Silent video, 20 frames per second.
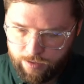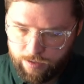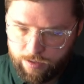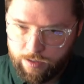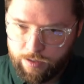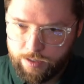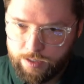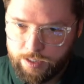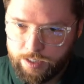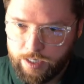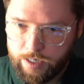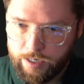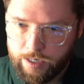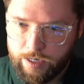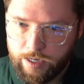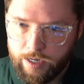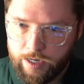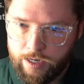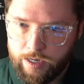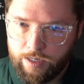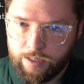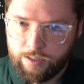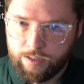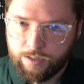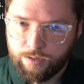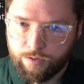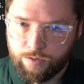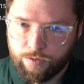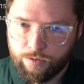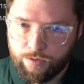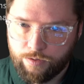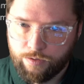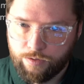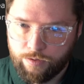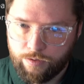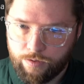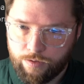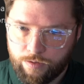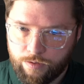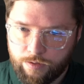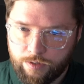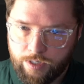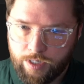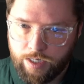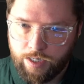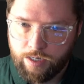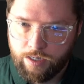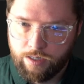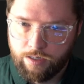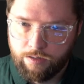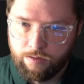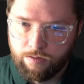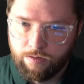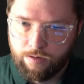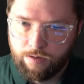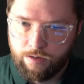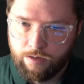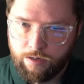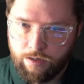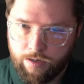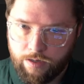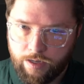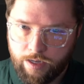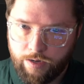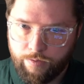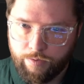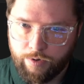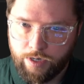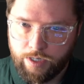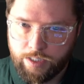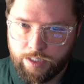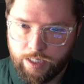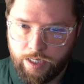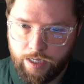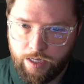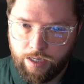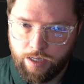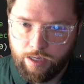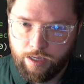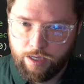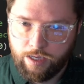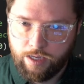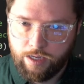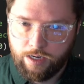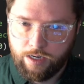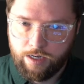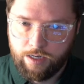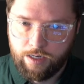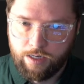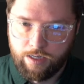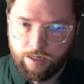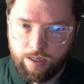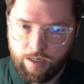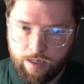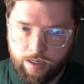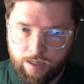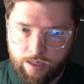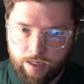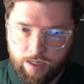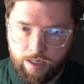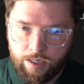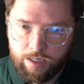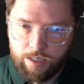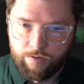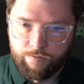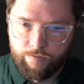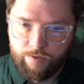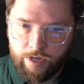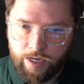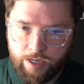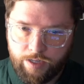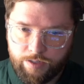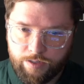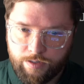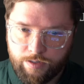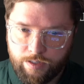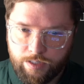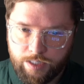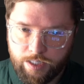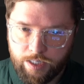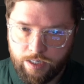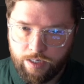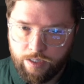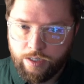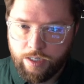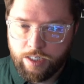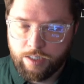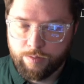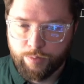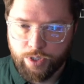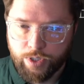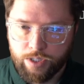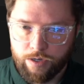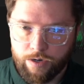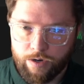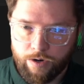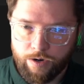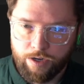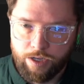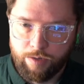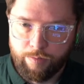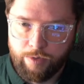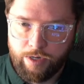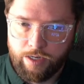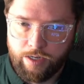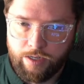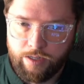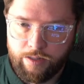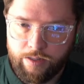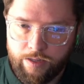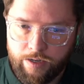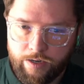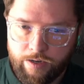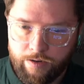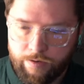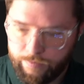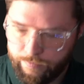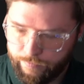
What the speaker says: Let's get a console.log, and we're going to say get divisors, and you need to put the argument in there.